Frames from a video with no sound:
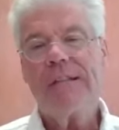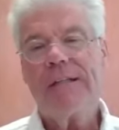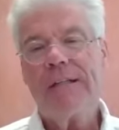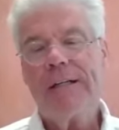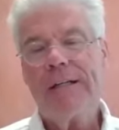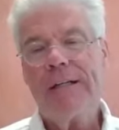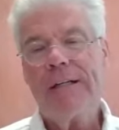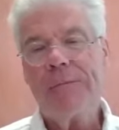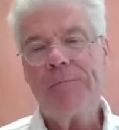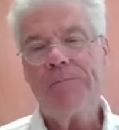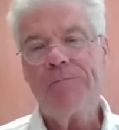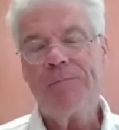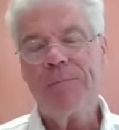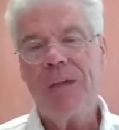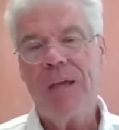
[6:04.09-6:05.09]

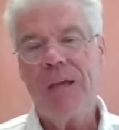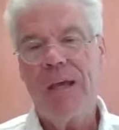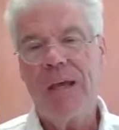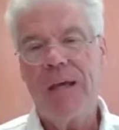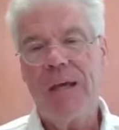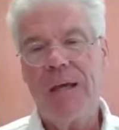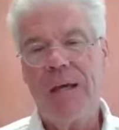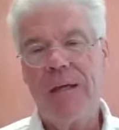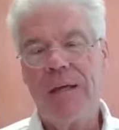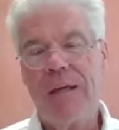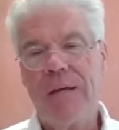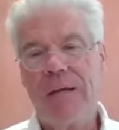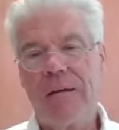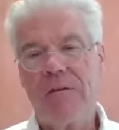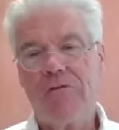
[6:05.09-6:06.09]
Um,
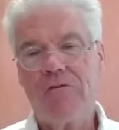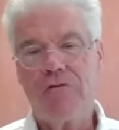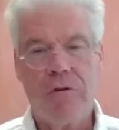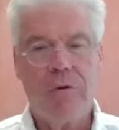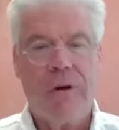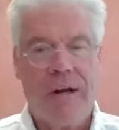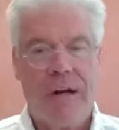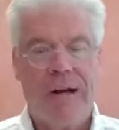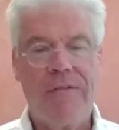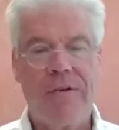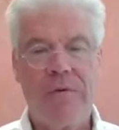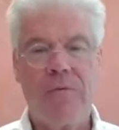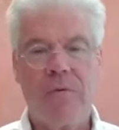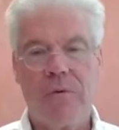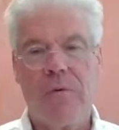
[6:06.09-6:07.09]
and crew at
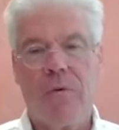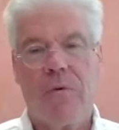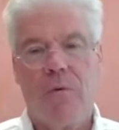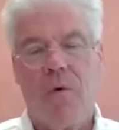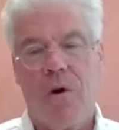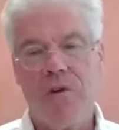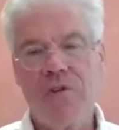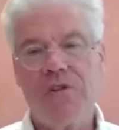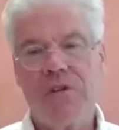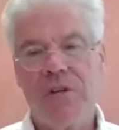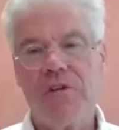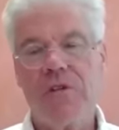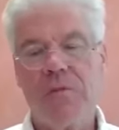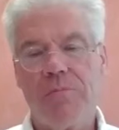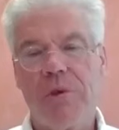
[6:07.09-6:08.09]
Harvard was and
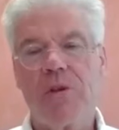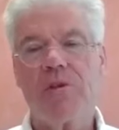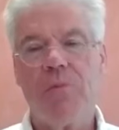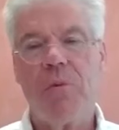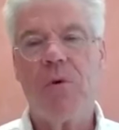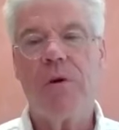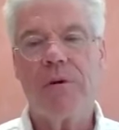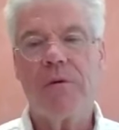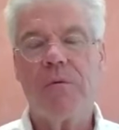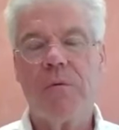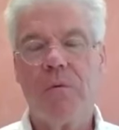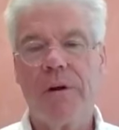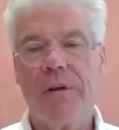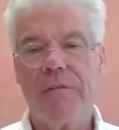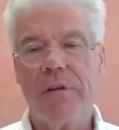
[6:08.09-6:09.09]
is a big sport.
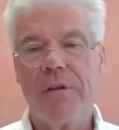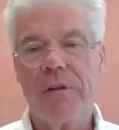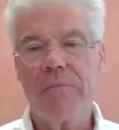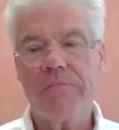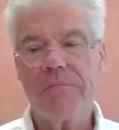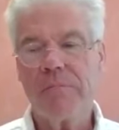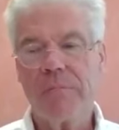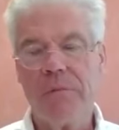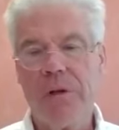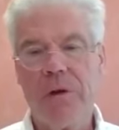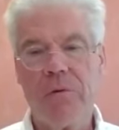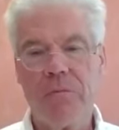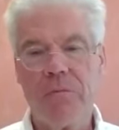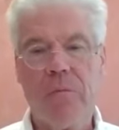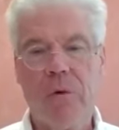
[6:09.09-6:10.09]
One of the, you
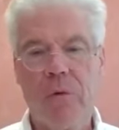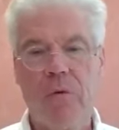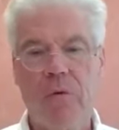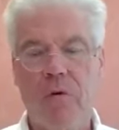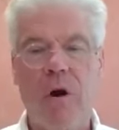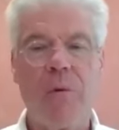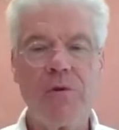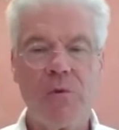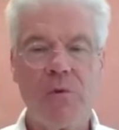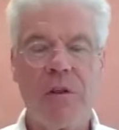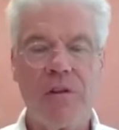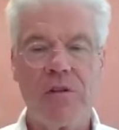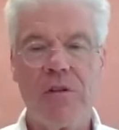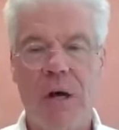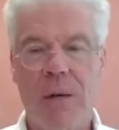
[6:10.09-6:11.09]
know, we're always one of
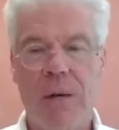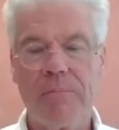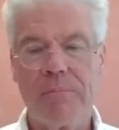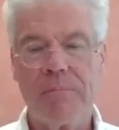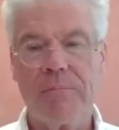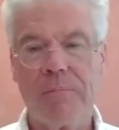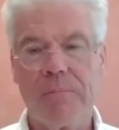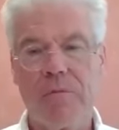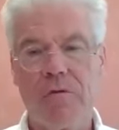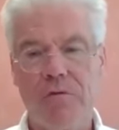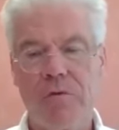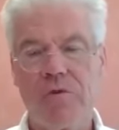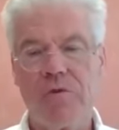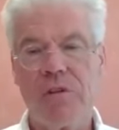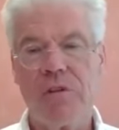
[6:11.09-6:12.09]
the top
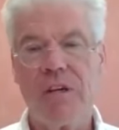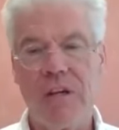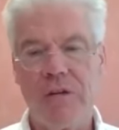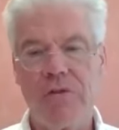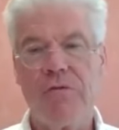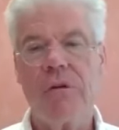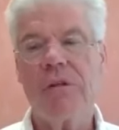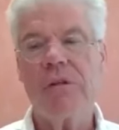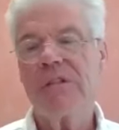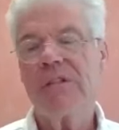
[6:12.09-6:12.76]
crews in the country.